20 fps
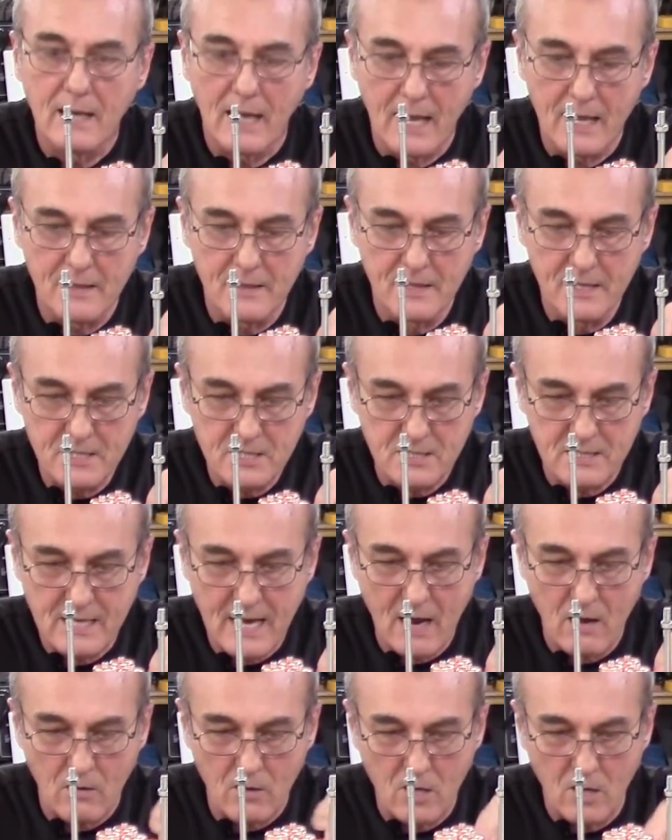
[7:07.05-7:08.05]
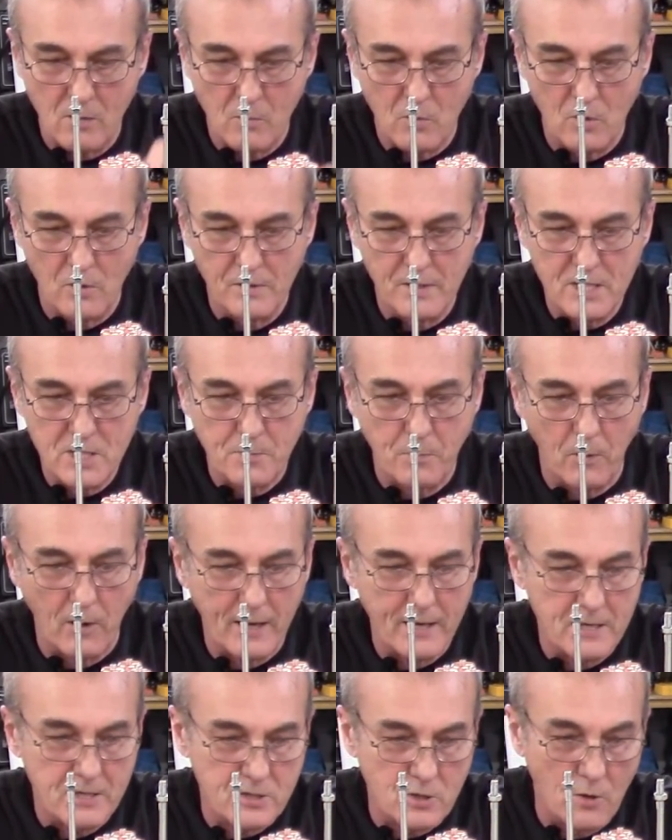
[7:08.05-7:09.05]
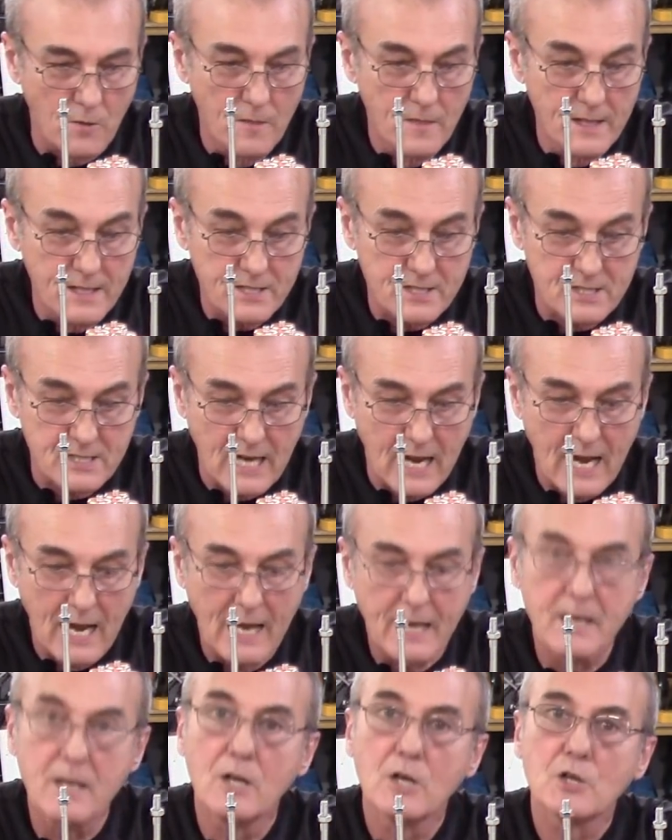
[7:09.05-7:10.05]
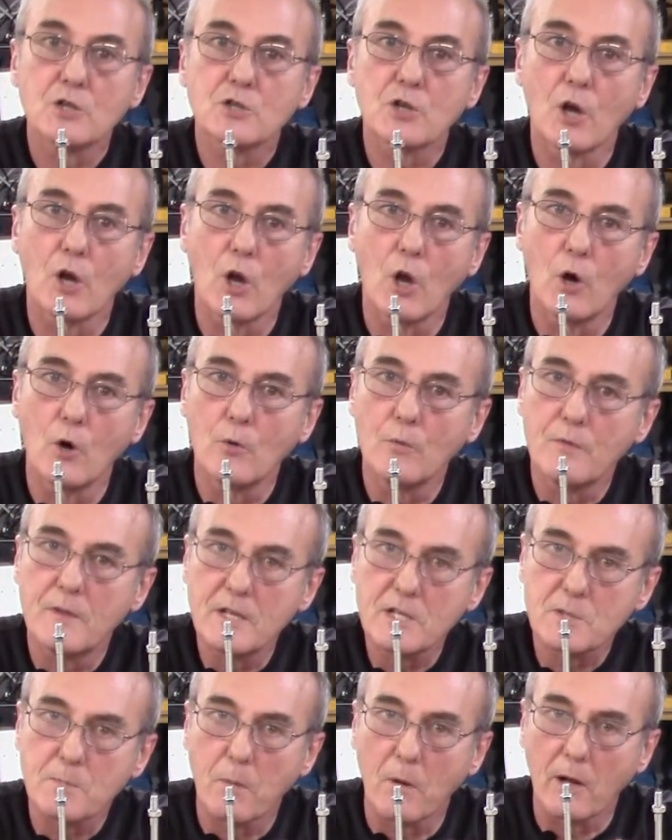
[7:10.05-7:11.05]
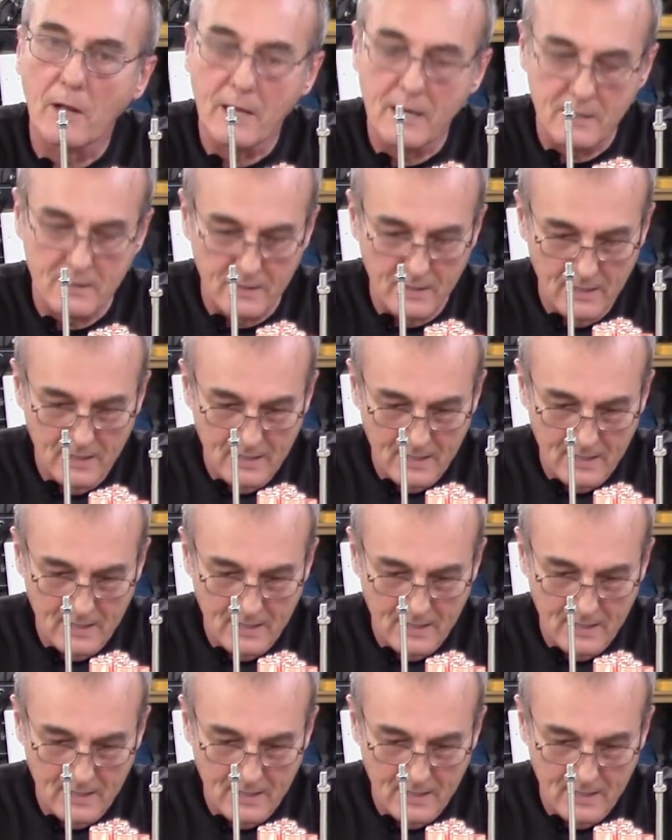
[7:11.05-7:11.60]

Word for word: and this downcomer on this plate is on this side to load this plate,